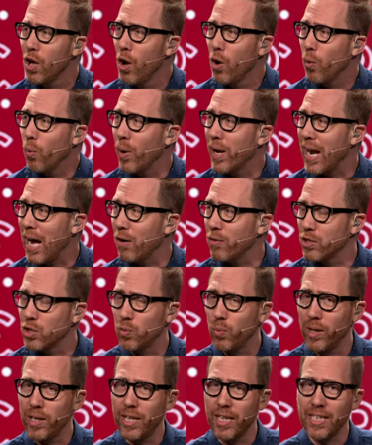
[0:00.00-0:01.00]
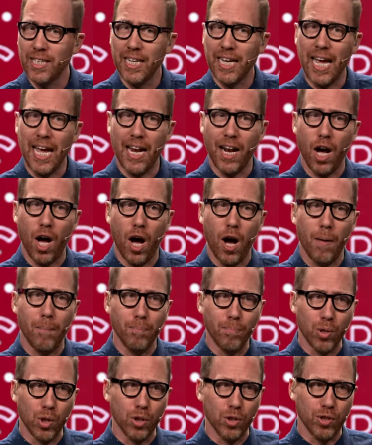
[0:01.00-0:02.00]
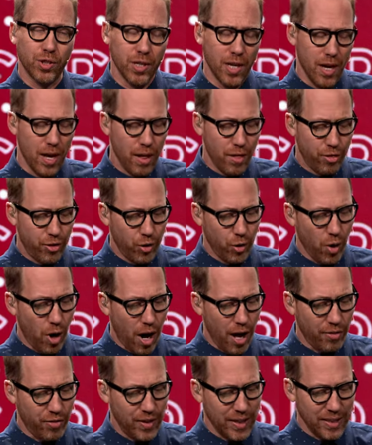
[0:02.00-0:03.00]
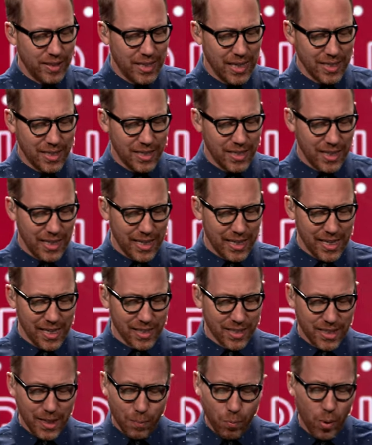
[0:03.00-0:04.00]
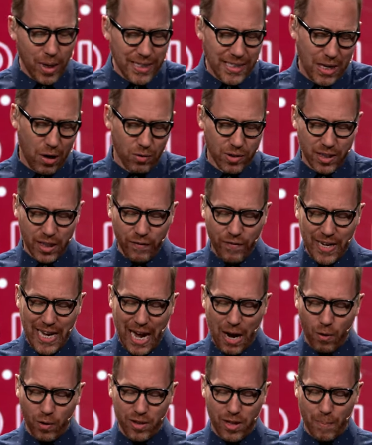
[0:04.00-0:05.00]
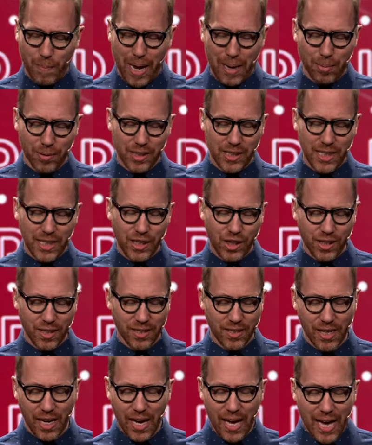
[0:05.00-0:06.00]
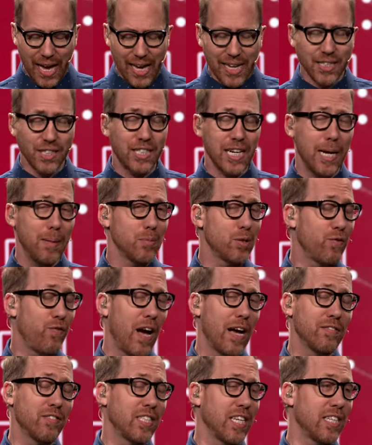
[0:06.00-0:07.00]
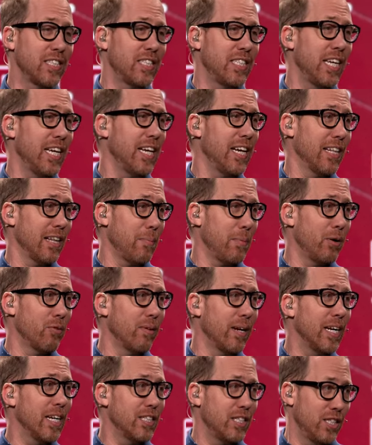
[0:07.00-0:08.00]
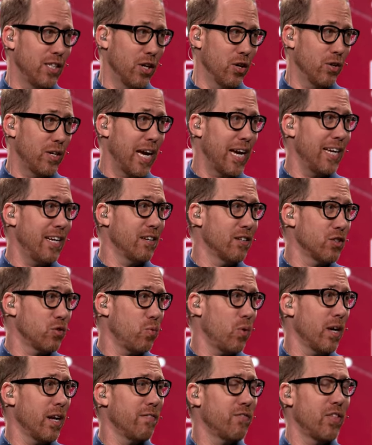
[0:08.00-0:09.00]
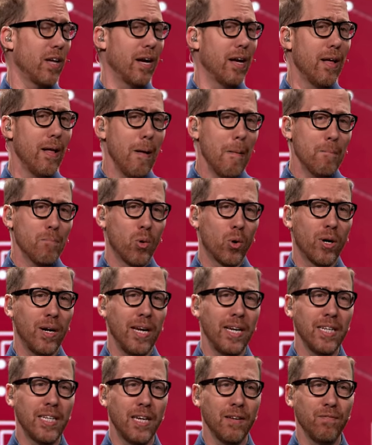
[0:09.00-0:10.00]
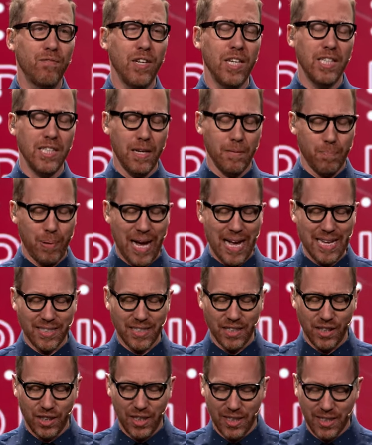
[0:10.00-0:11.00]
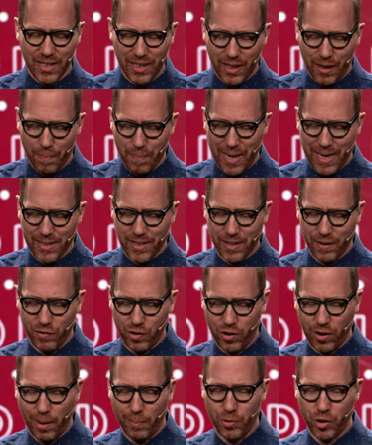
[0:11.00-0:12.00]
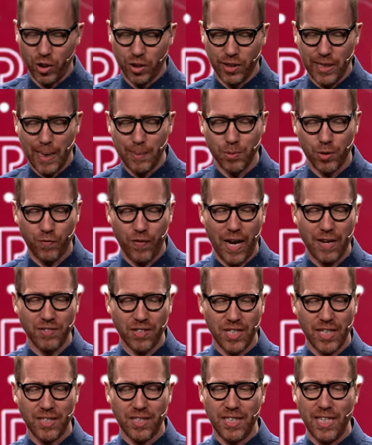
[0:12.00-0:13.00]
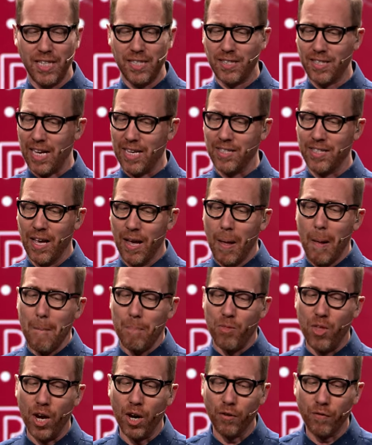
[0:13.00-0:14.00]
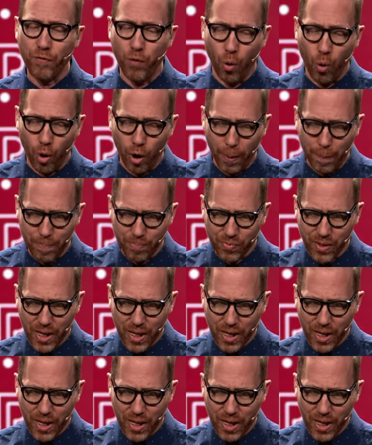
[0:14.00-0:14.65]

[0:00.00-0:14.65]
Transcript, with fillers: when I was willing to get humbled through authenticity. And in some ways, I was living out what the Bible teaches in James 5:16. And let me read it to you, okay? Here's one of the more inconvenient passages and commands of Scripture. James 5:16 says, Therefore,